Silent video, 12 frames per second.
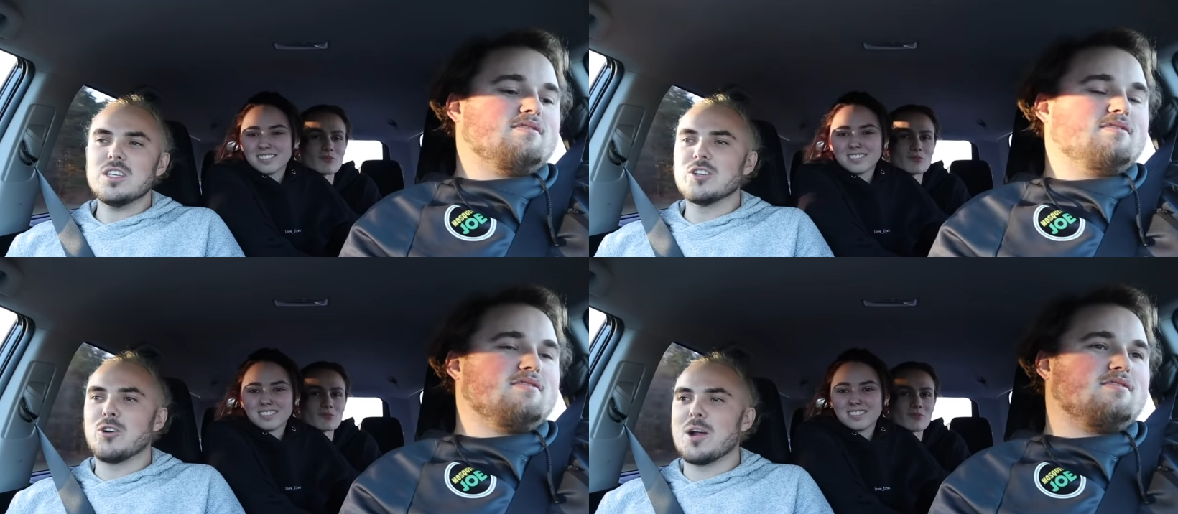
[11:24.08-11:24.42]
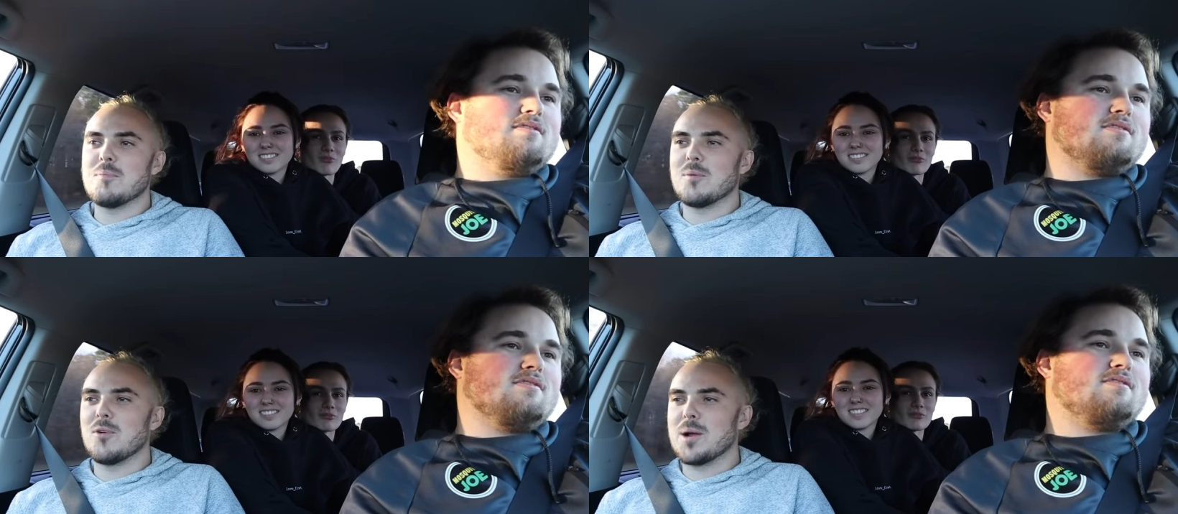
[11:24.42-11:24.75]

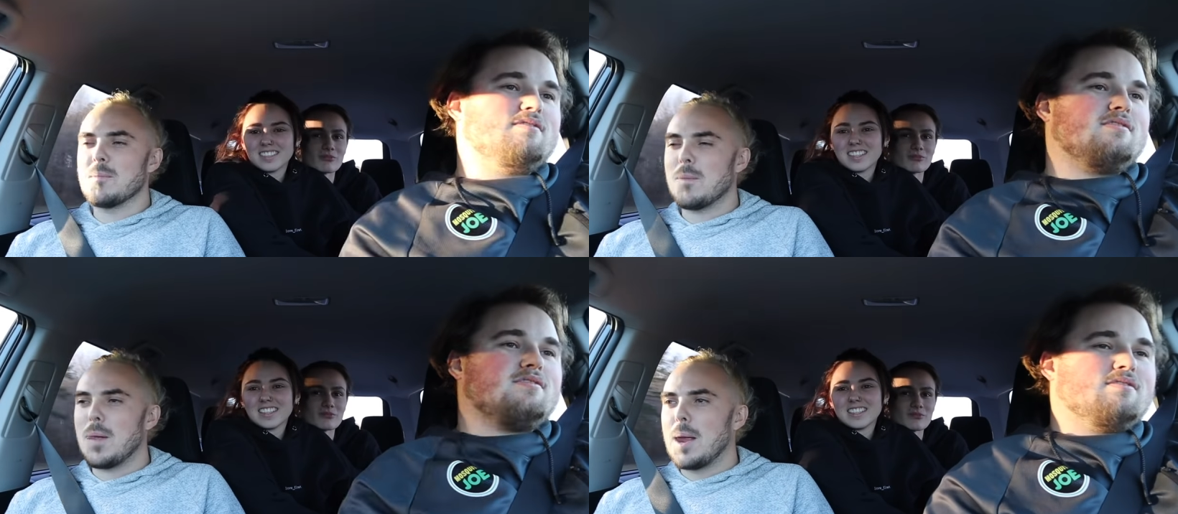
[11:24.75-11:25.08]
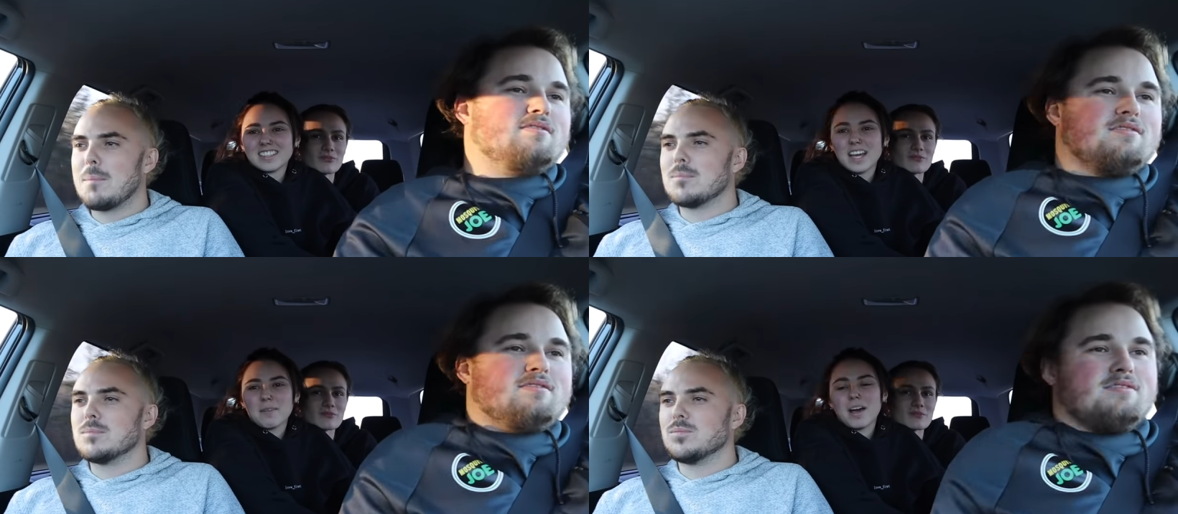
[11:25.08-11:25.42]
Speaker 1: Great memory.
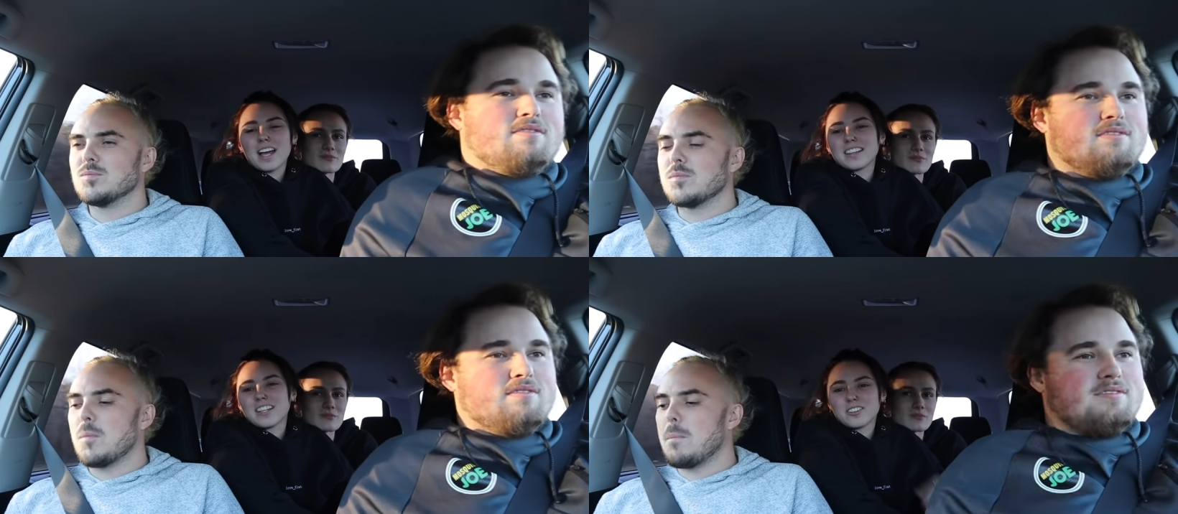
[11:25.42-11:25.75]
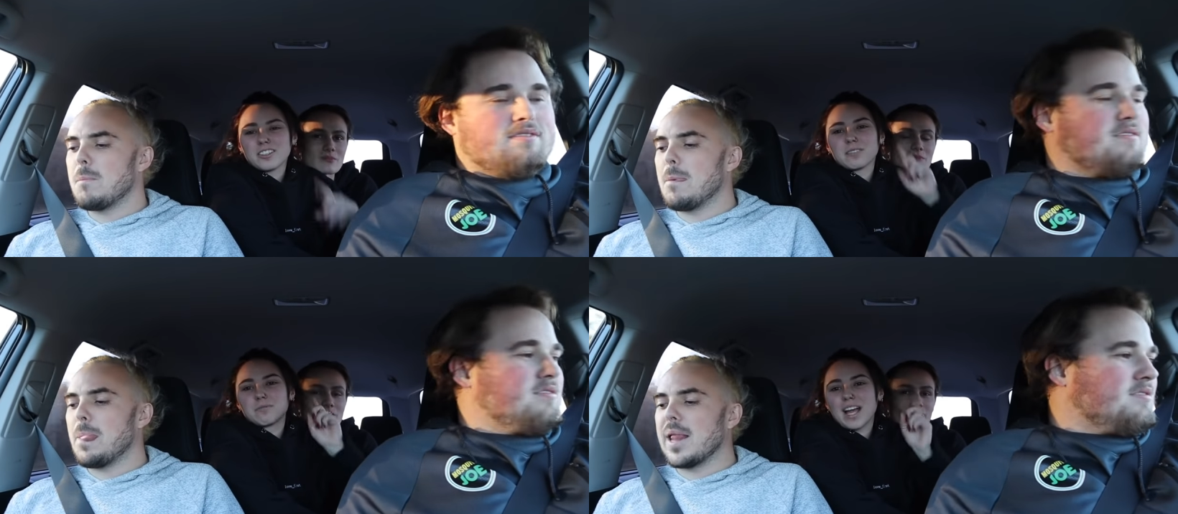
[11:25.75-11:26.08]
Yep, I
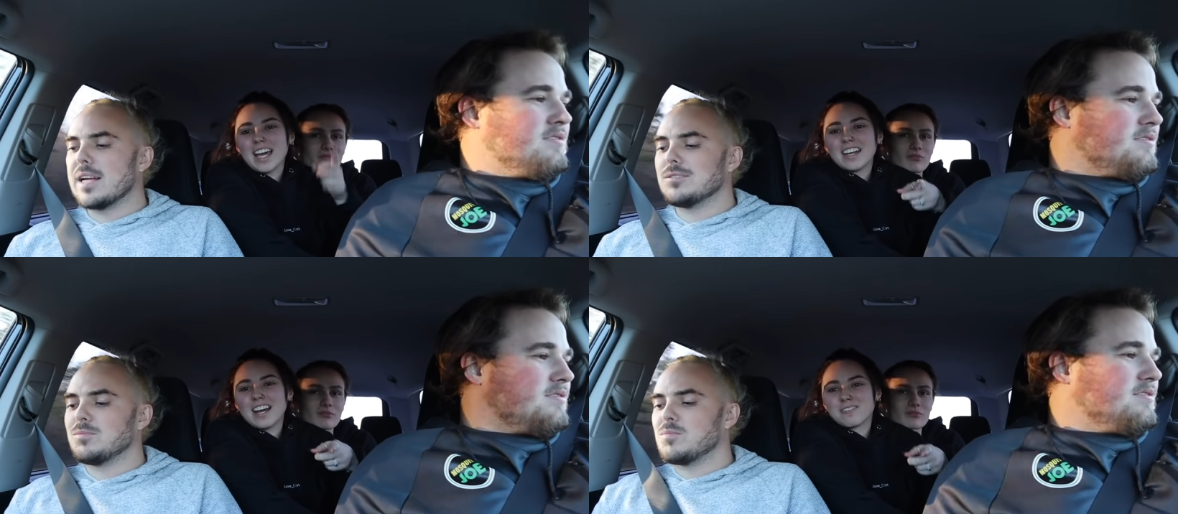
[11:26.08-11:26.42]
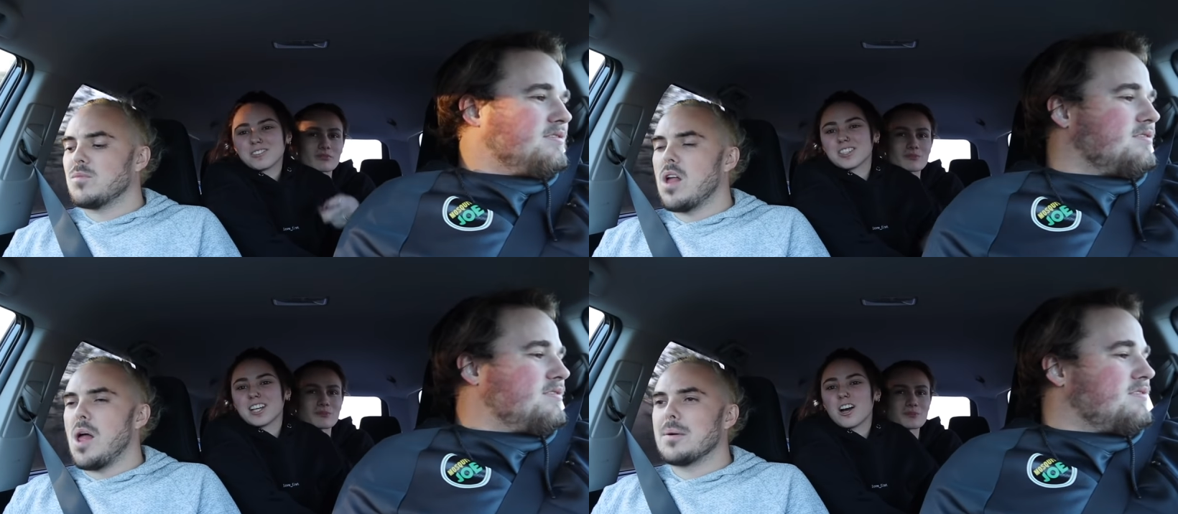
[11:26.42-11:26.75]
literally ran
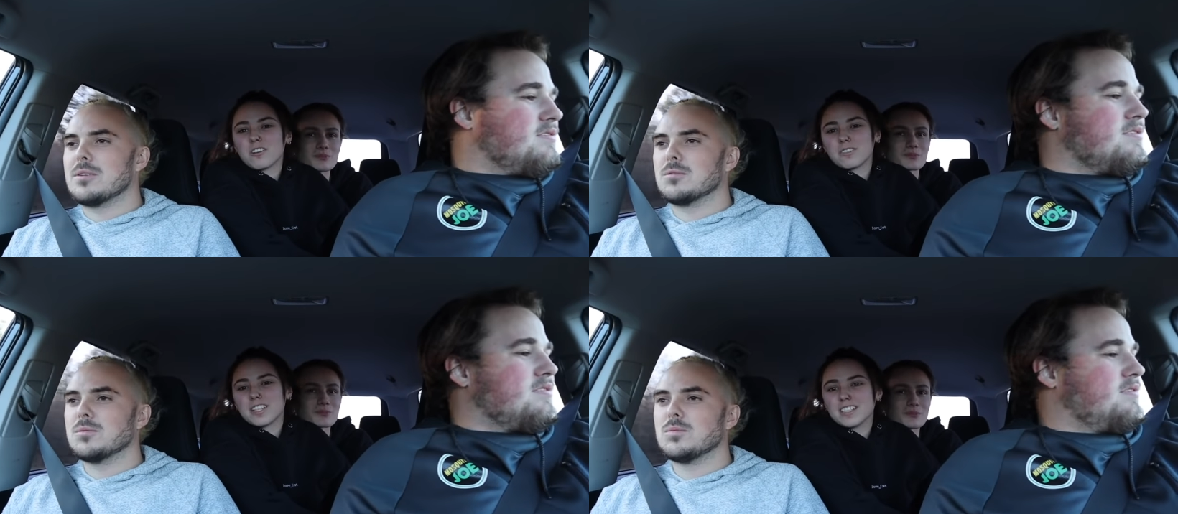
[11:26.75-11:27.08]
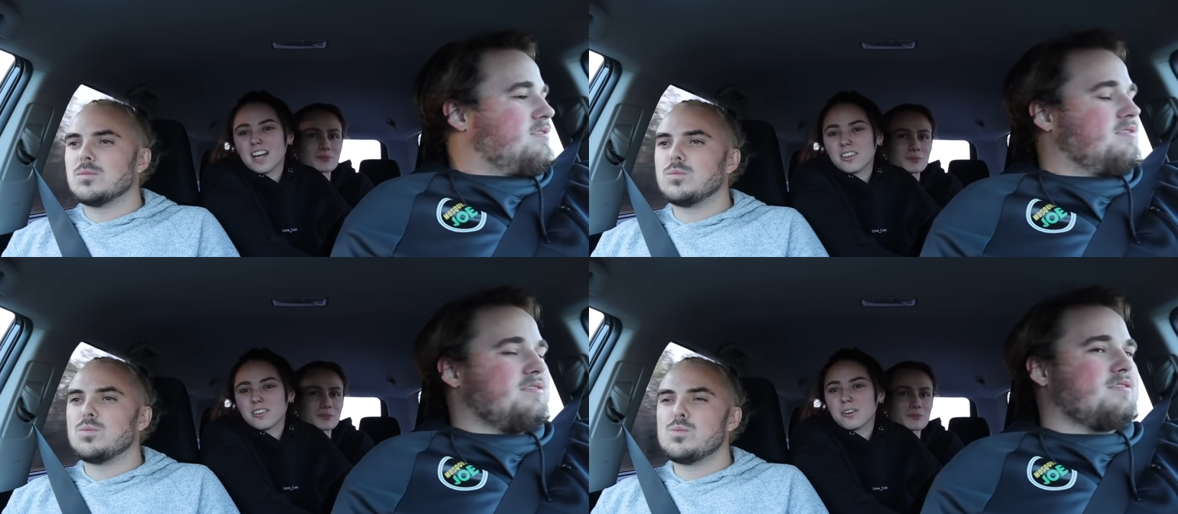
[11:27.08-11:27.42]
after the RV
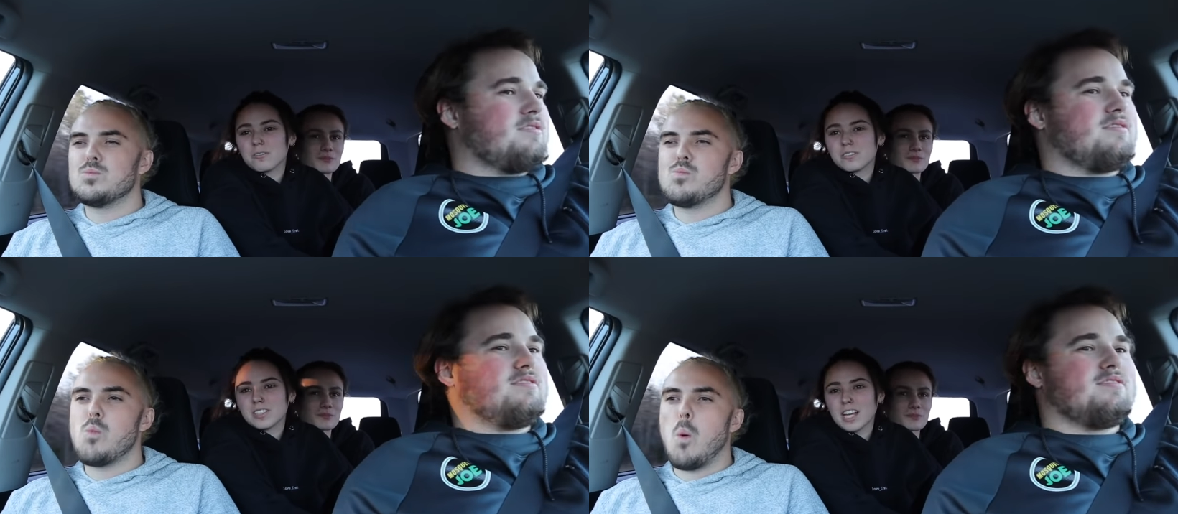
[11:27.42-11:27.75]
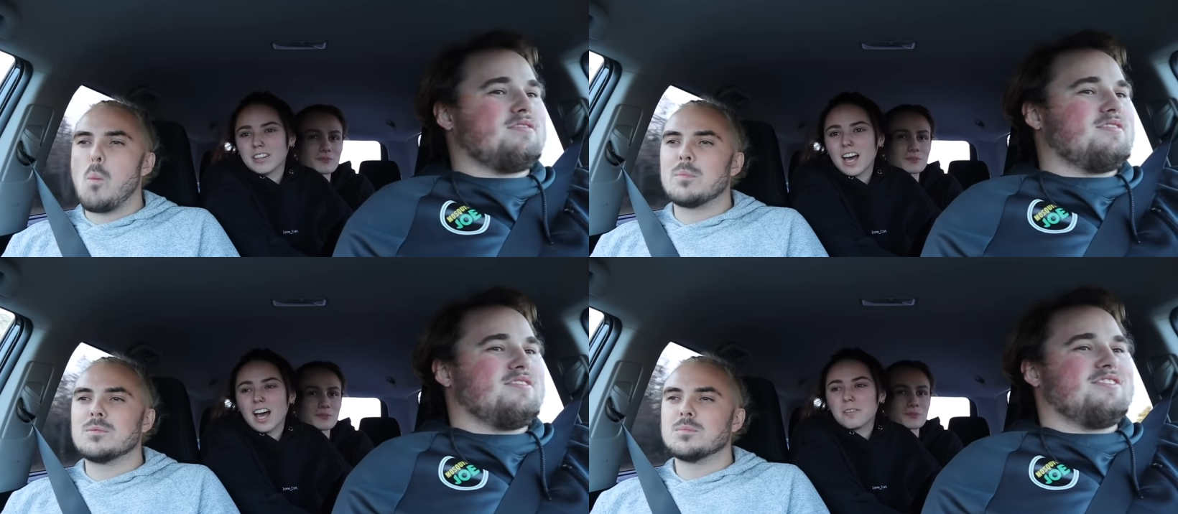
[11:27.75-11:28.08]
down the
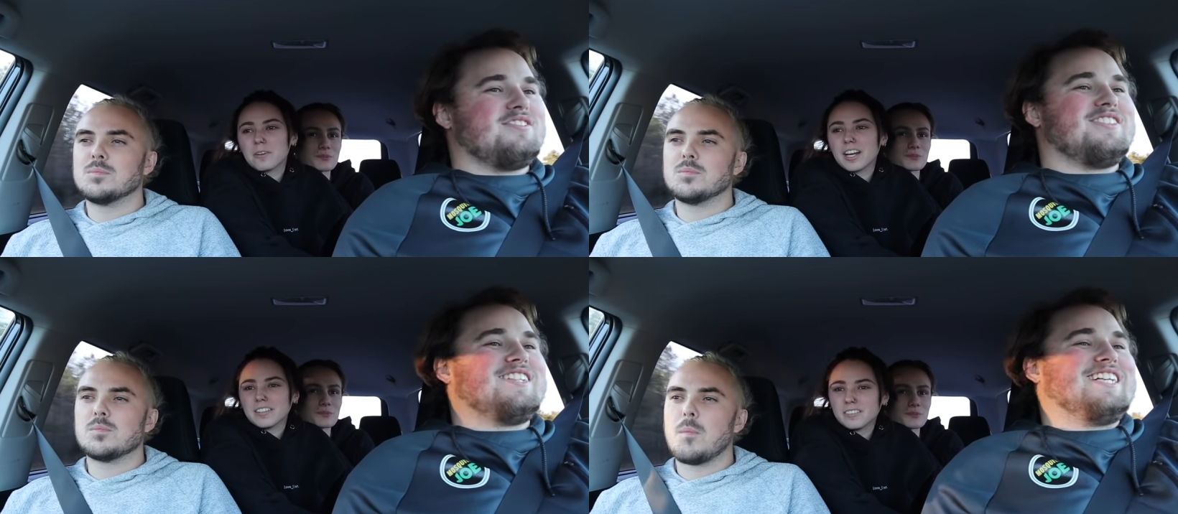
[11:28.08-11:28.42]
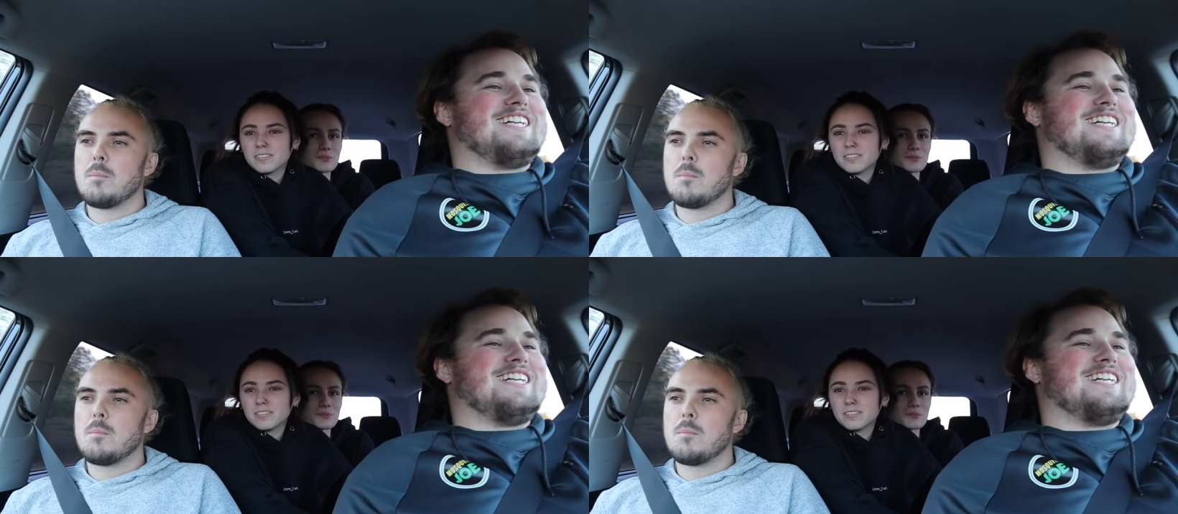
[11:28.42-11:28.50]
down the highway.